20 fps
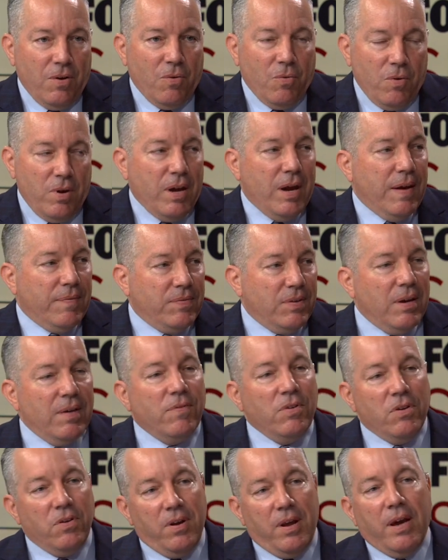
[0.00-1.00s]
We have to have a
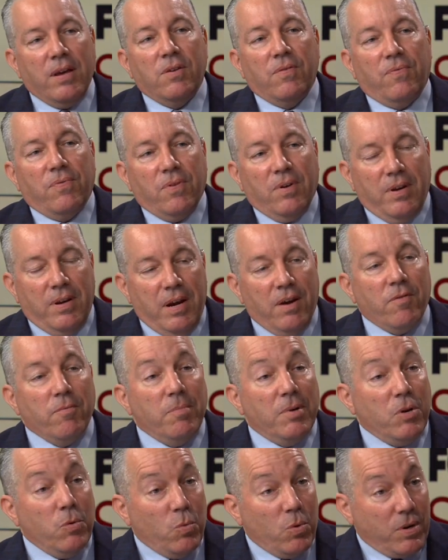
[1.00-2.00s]
united front,
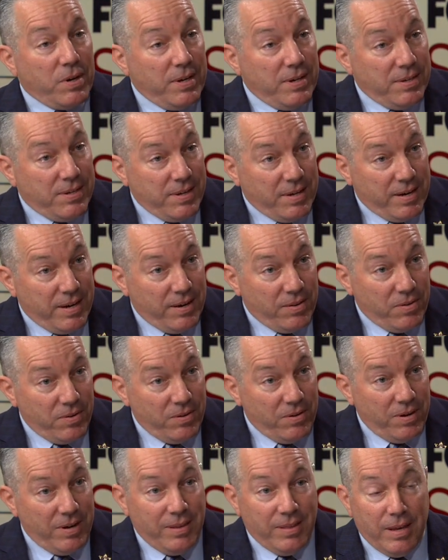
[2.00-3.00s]
everybody working
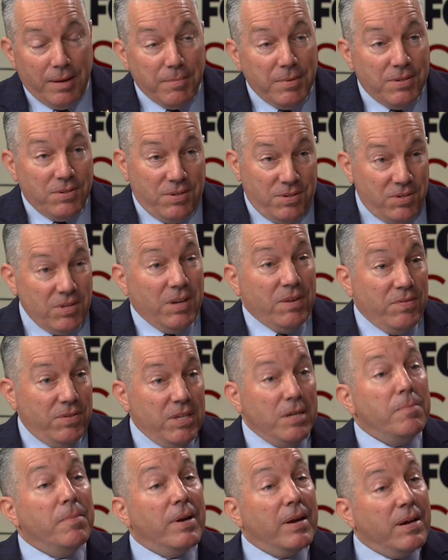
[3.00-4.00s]
together, and that means instead of
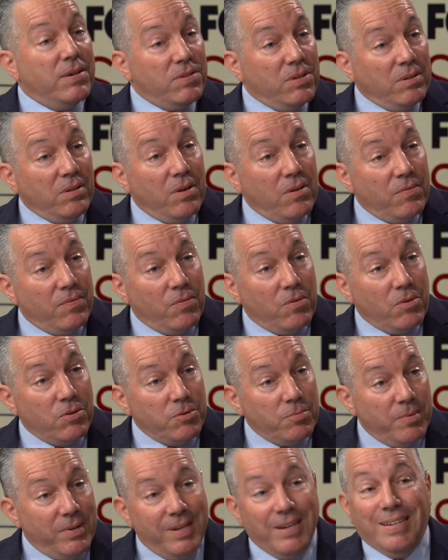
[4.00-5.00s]
demonizing law
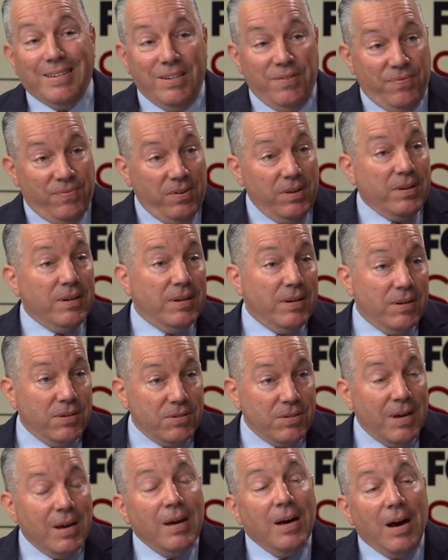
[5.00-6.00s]
enforcement and defunding us,